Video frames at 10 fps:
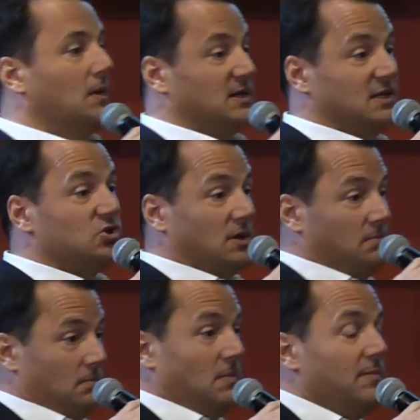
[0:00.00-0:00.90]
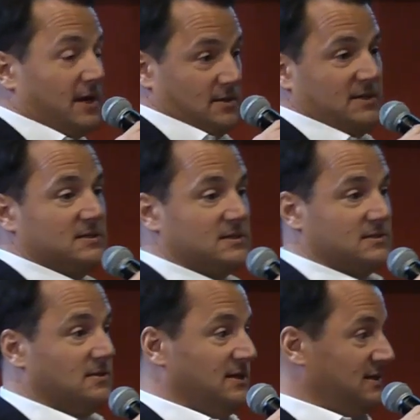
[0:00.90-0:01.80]
essentially mimic
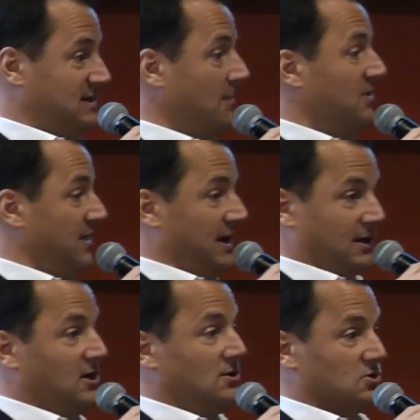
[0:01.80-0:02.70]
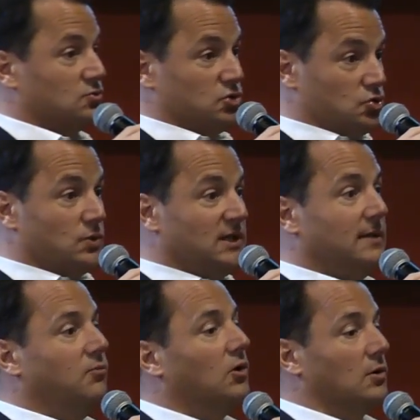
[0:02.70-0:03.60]
these empathetic cues, which is
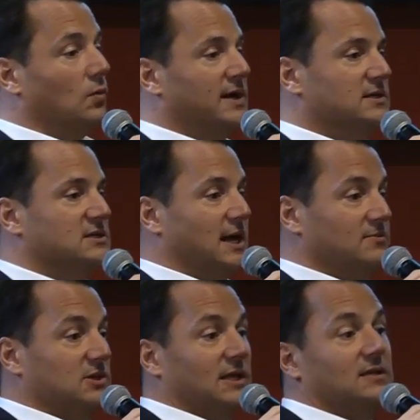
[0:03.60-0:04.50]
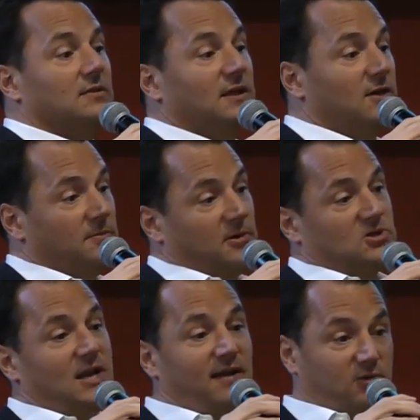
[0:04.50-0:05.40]
really important when it's time to let the other
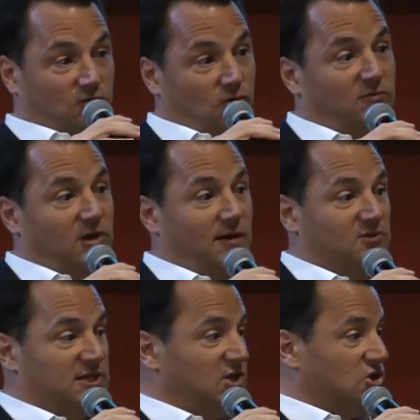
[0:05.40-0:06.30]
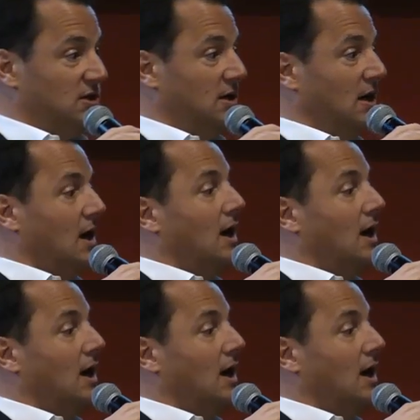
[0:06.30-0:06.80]
person have control of the conversation,